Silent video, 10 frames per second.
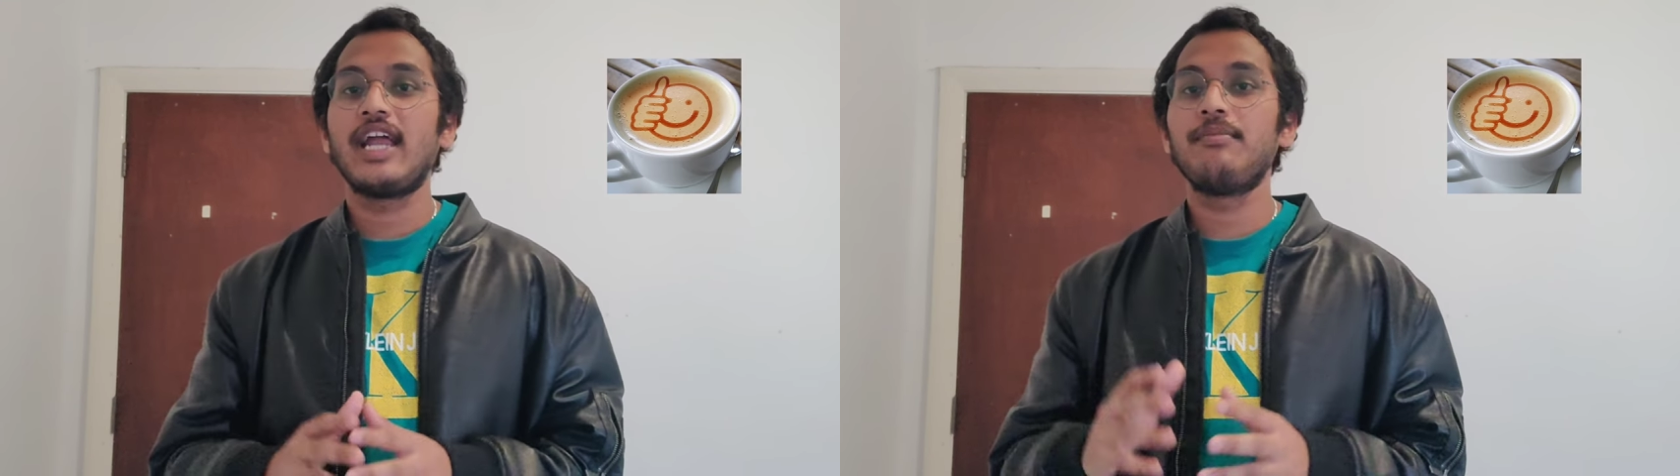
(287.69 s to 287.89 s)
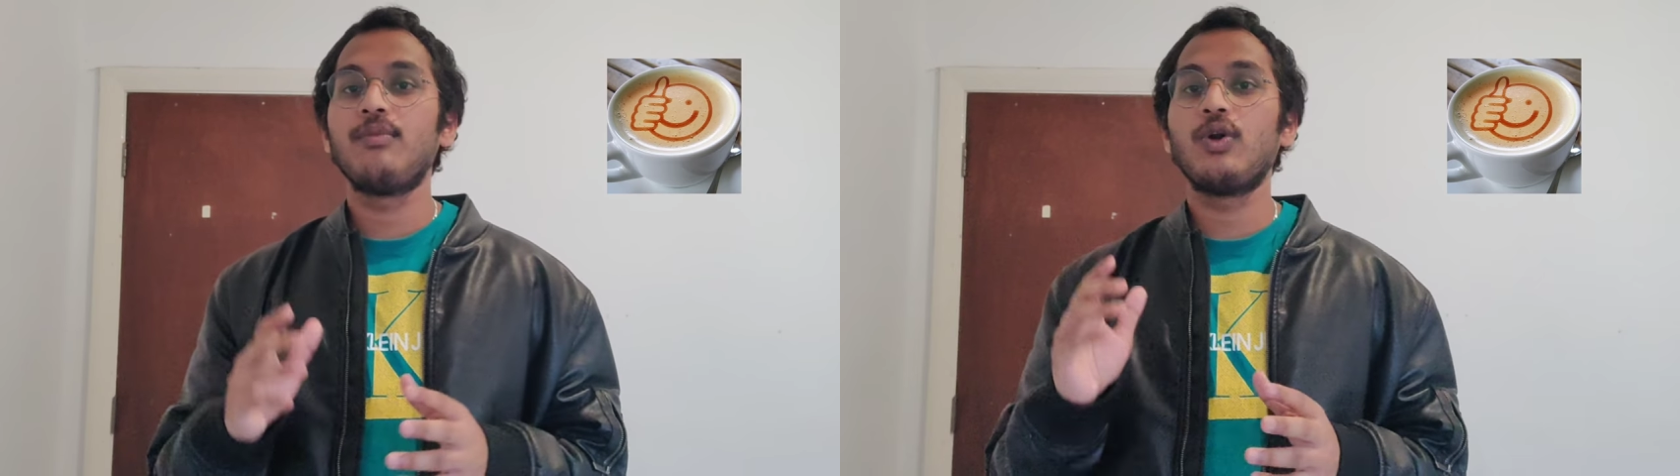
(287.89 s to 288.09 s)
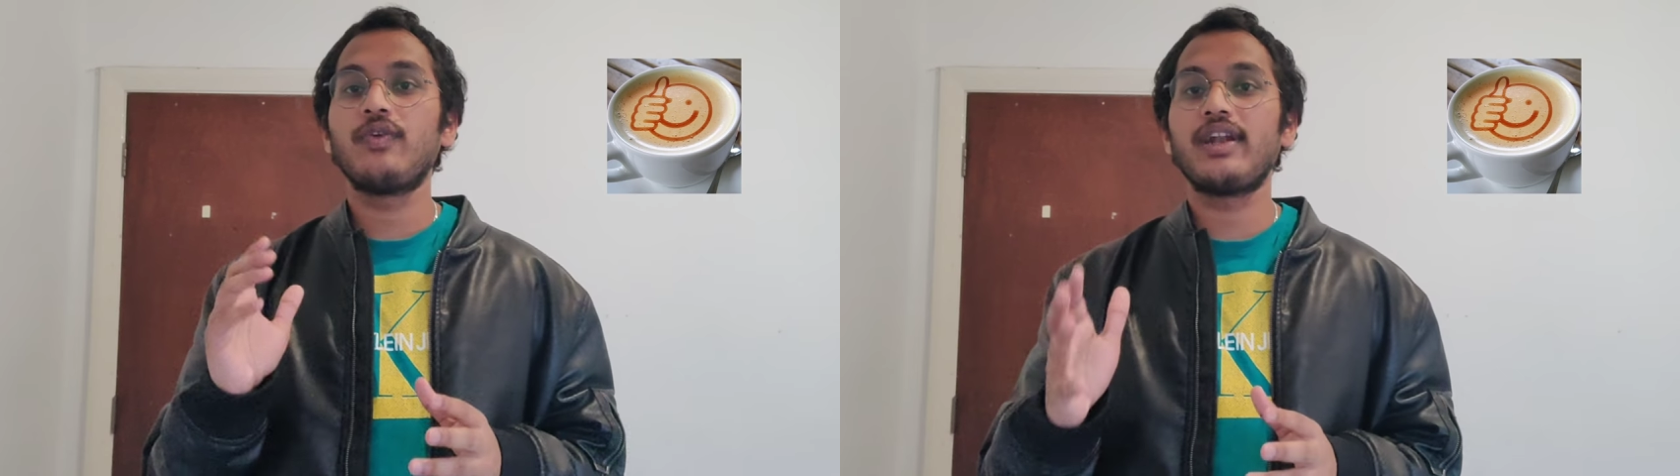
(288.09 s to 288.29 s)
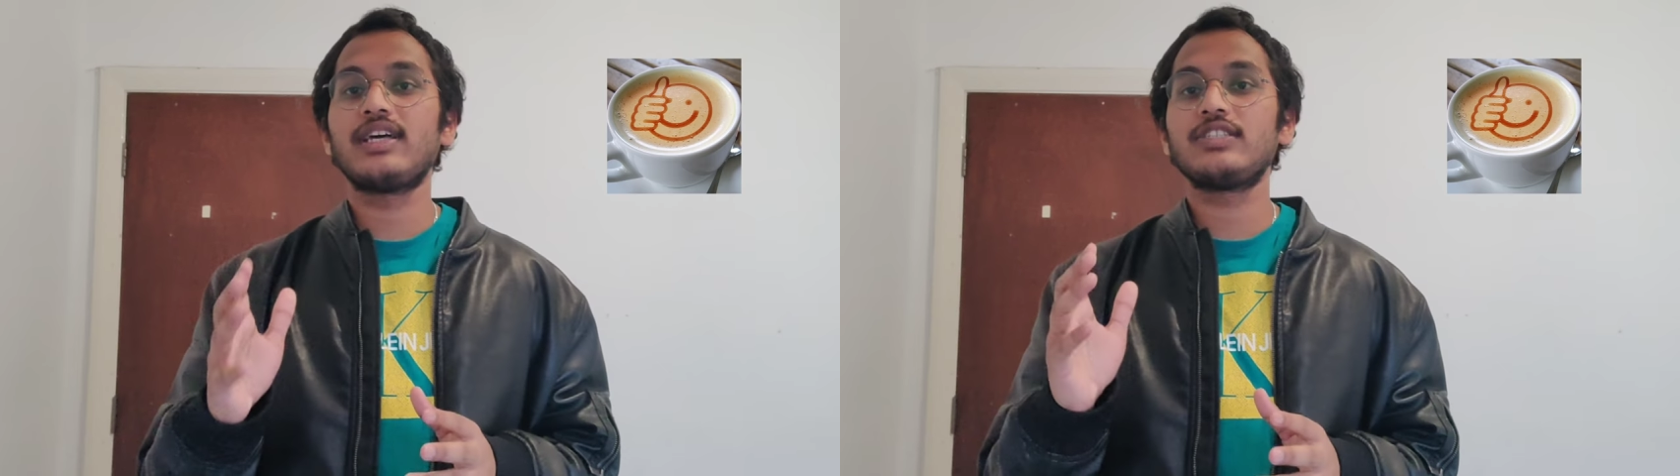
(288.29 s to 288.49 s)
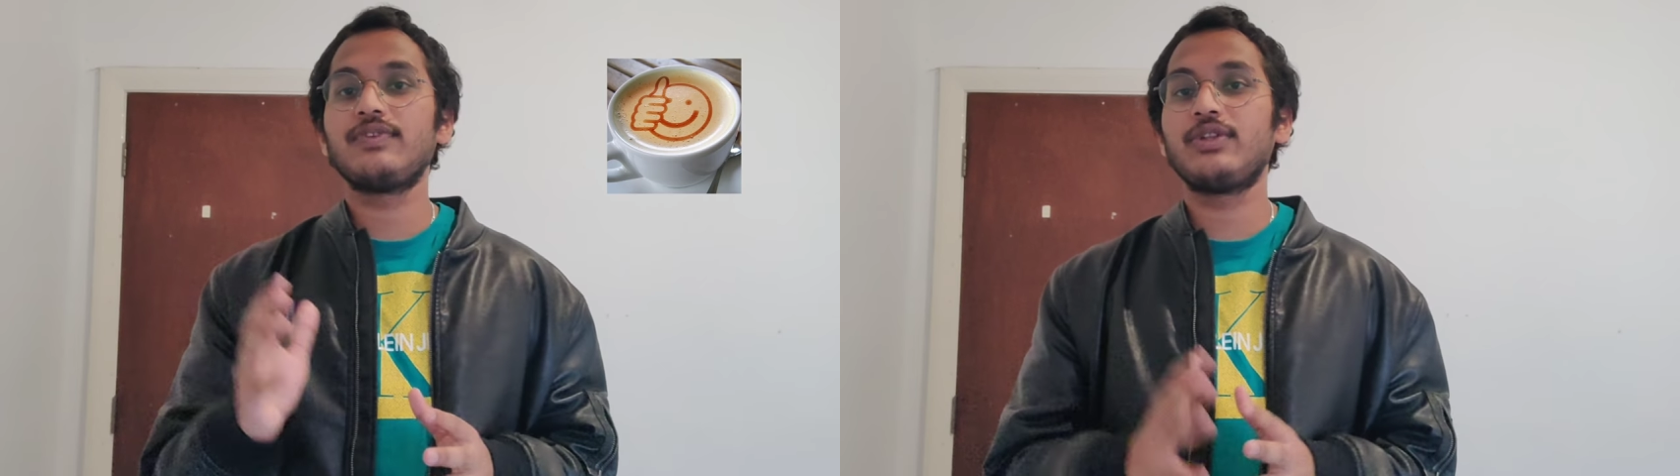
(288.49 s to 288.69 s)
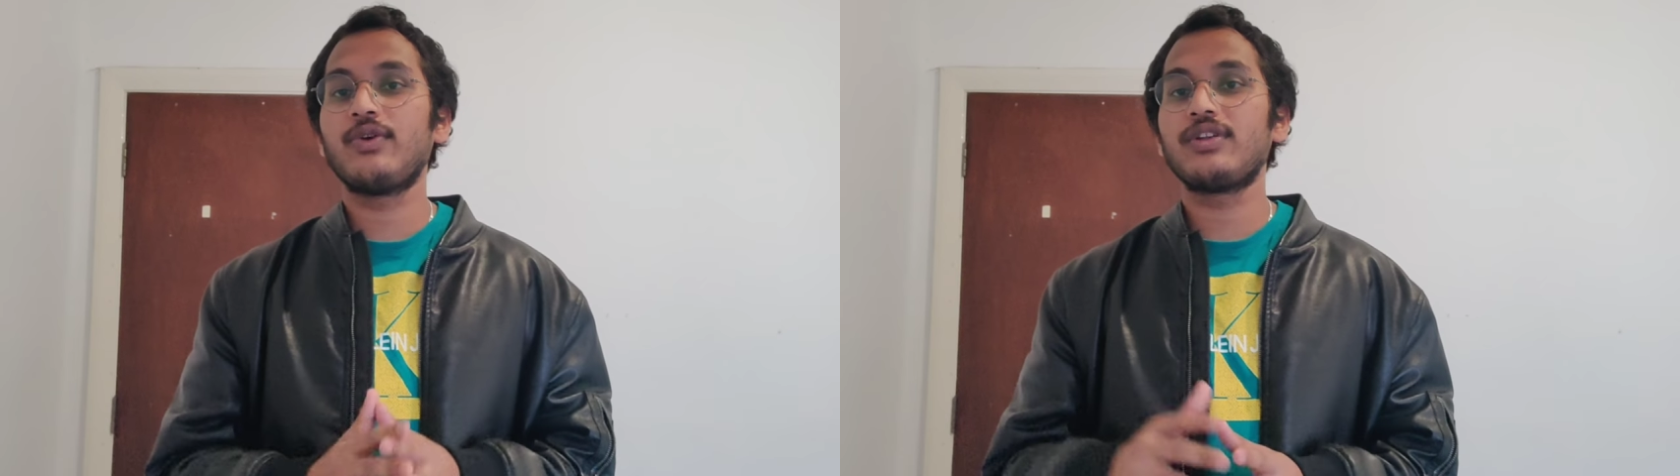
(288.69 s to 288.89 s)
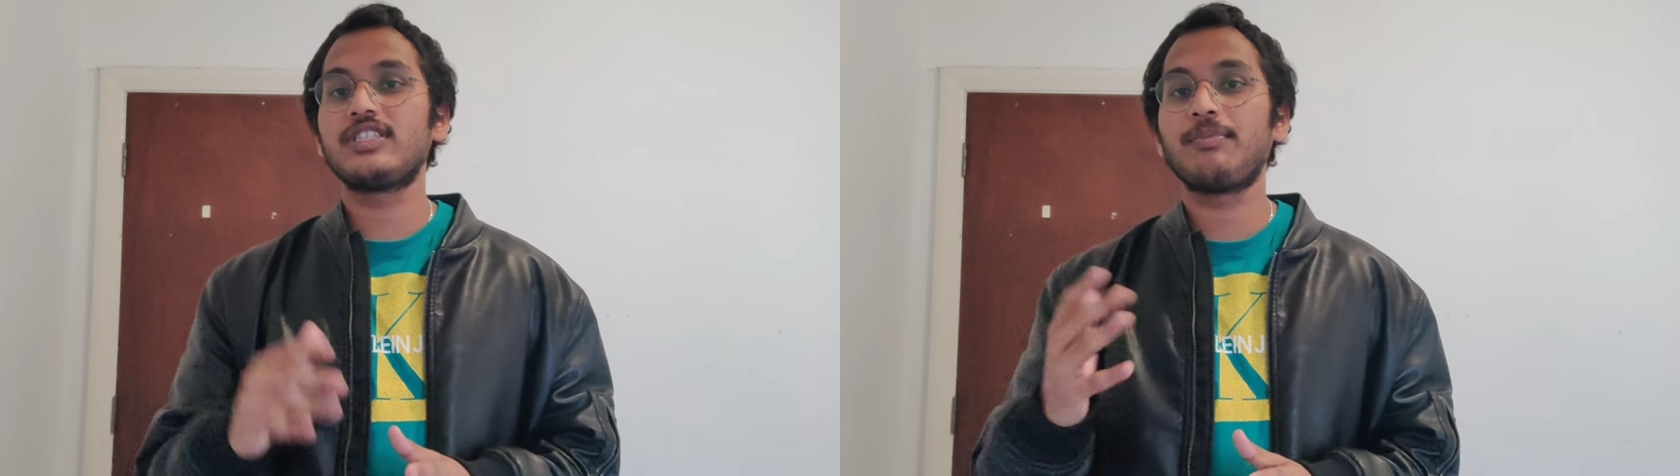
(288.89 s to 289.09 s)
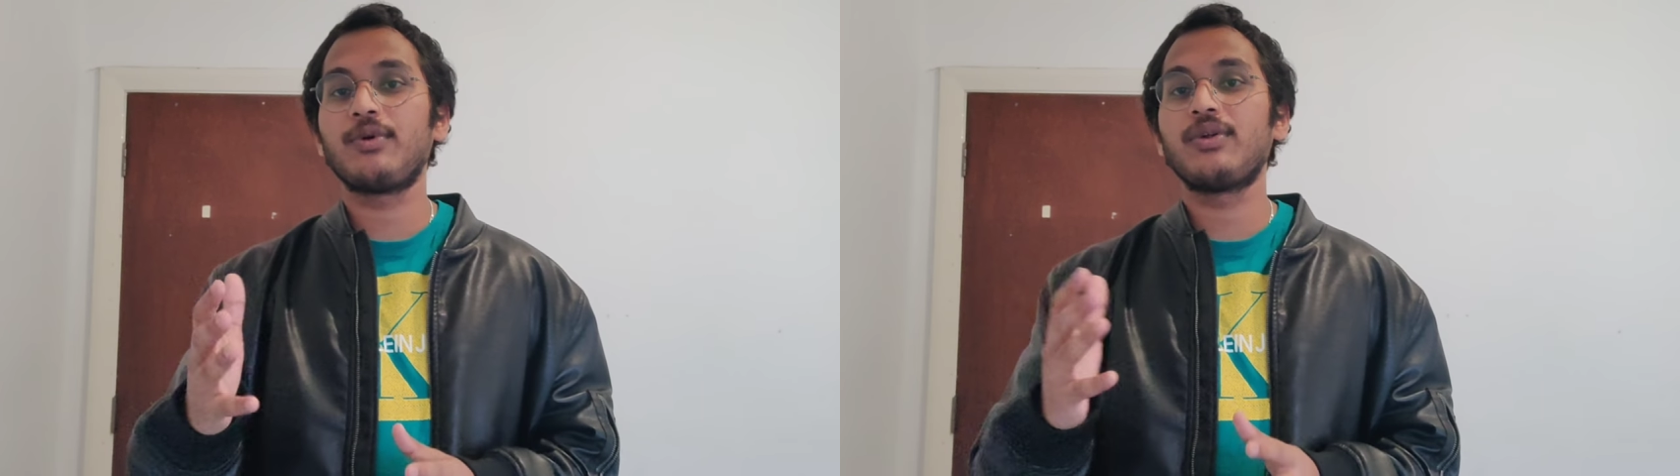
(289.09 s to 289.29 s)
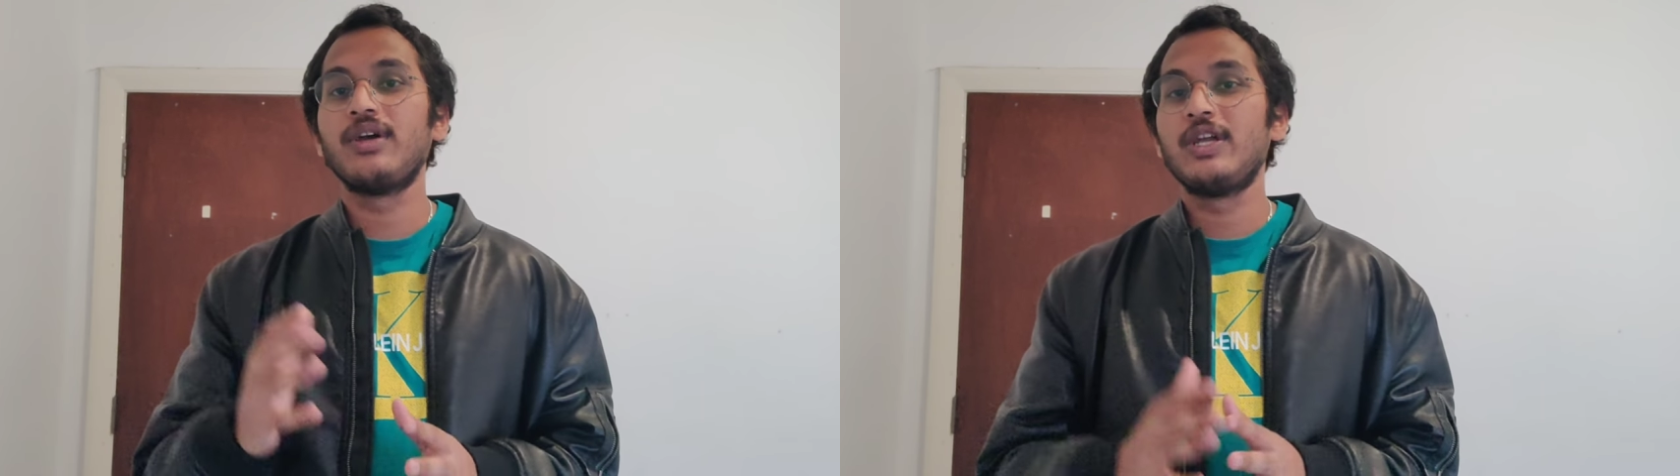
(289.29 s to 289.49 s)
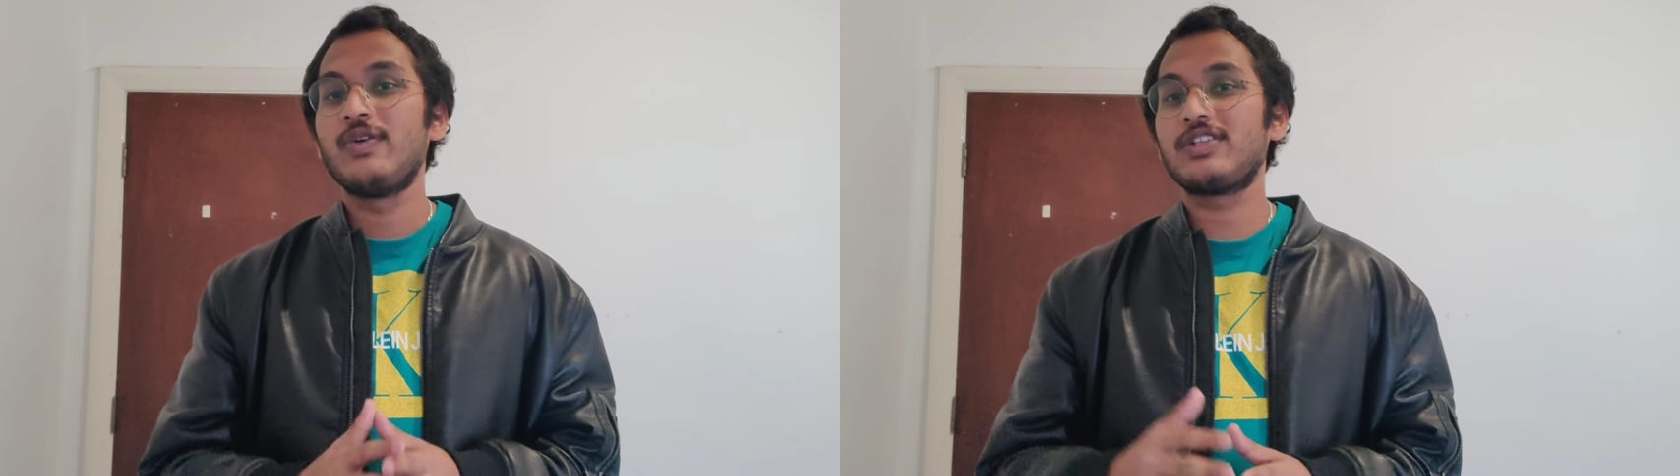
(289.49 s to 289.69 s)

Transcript: and motivate us with your support.